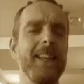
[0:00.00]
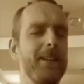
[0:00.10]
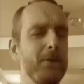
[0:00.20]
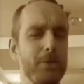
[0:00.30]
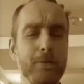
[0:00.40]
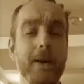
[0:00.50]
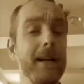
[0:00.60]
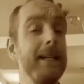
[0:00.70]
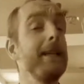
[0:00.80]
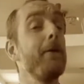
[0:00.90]
It is
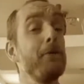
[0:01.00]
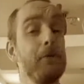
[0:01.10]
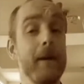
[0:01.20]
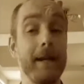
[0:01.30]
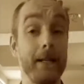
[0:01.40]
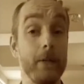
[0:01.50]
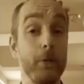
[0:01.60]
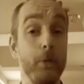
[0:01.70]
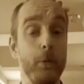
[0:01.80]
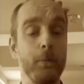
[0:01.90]
really, really
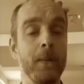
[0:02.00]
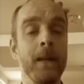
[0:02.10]
cool.